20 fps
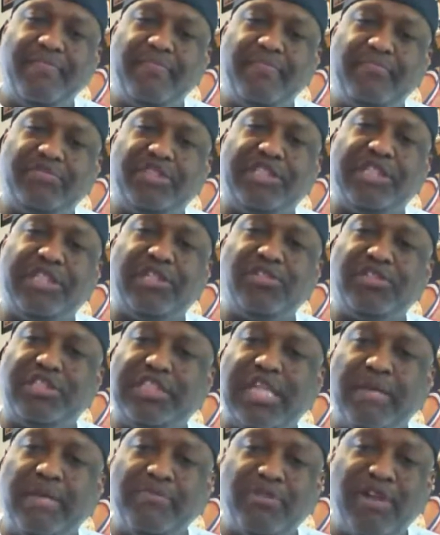still
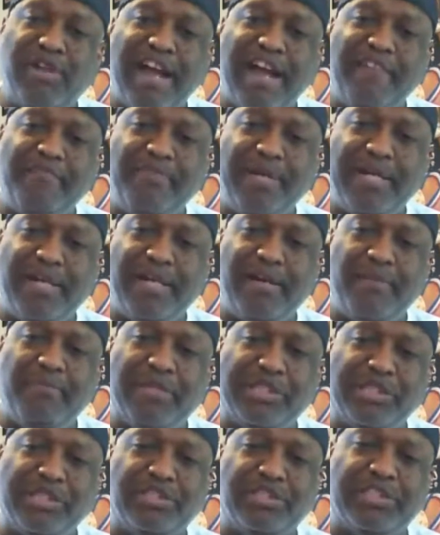some craft beer,
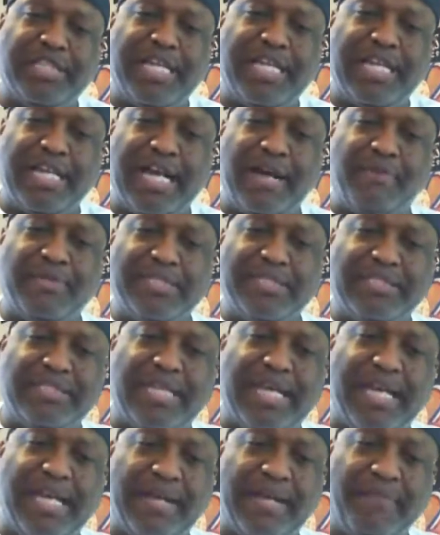but you're seeing, I would
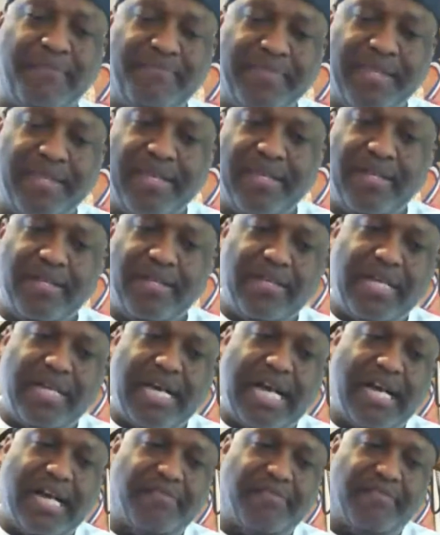say,
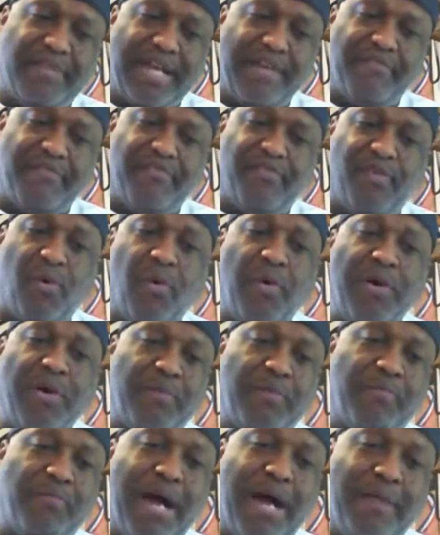out of like four,
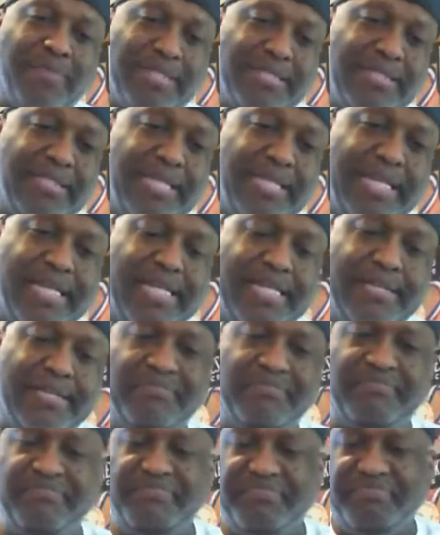you're probably
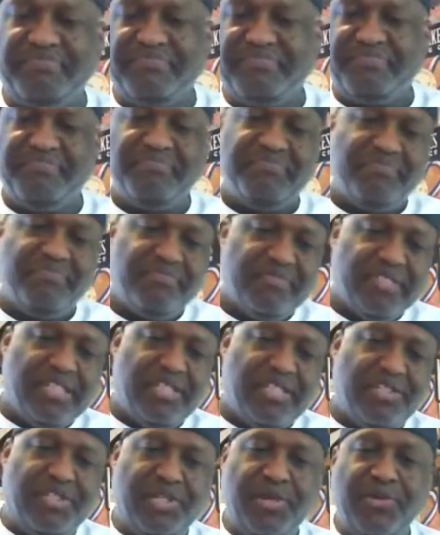seeing
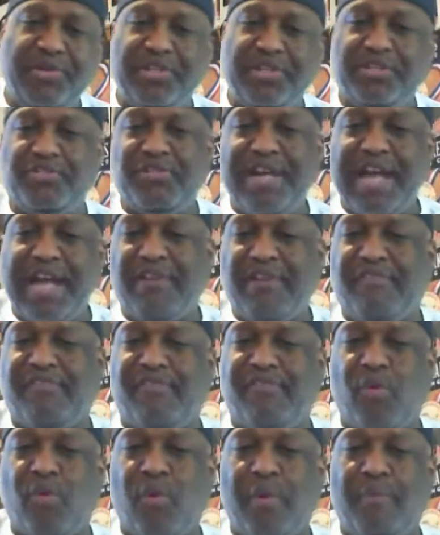2 to 3 out of four